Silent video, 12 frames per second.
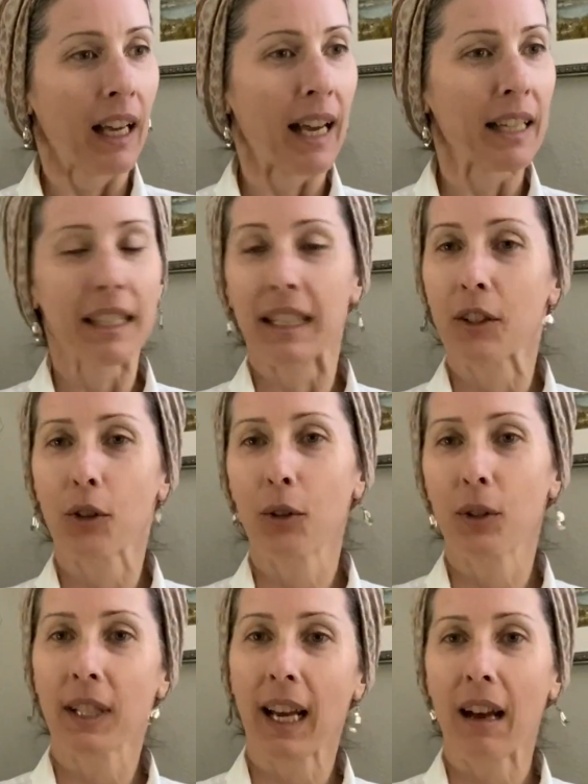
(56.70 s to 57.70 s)
as it
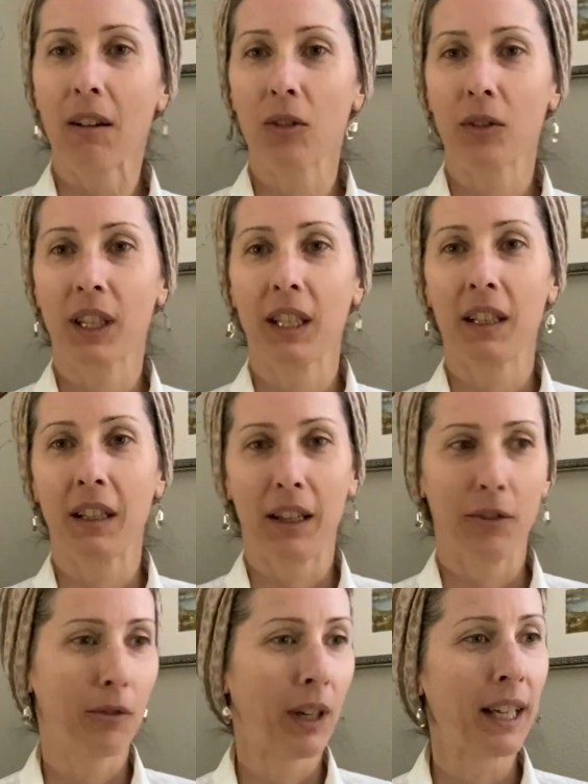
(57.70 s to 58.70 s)
turned out, the
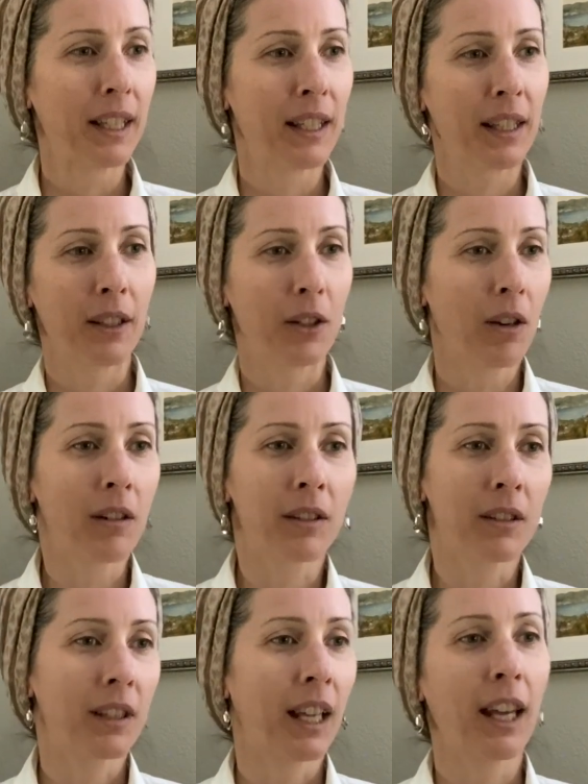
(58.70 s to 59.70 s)
advice the
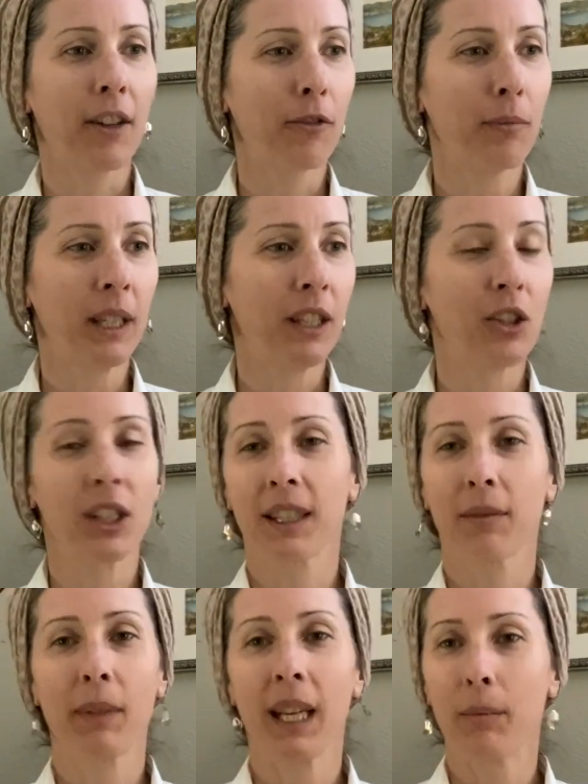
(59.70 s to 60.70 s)
doctor gave me
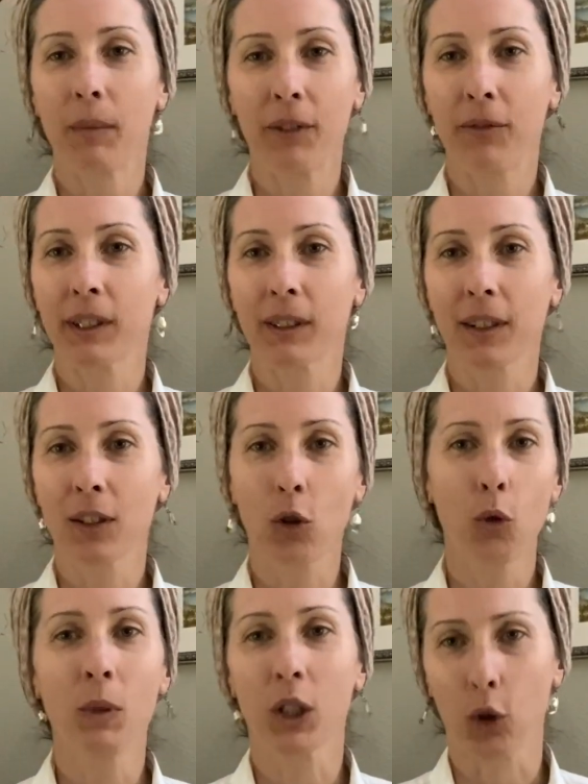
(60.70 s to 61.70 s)
just made me feel
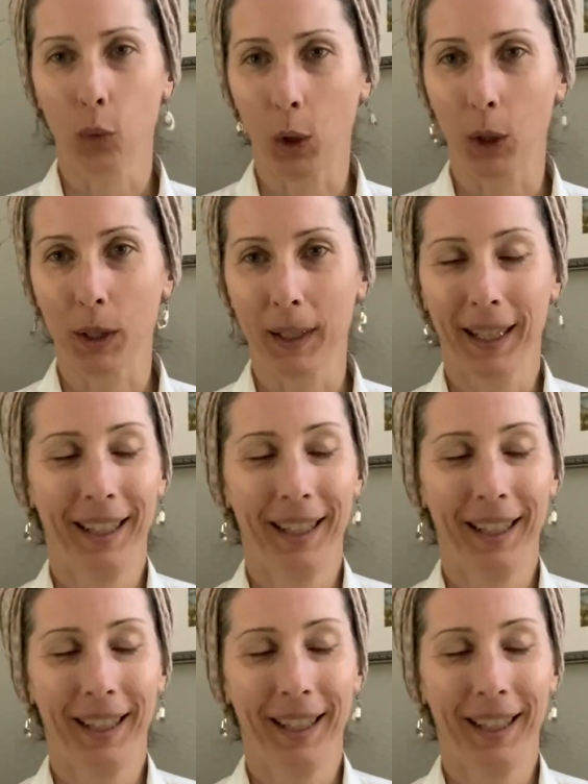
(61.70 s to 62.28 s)
so much worse.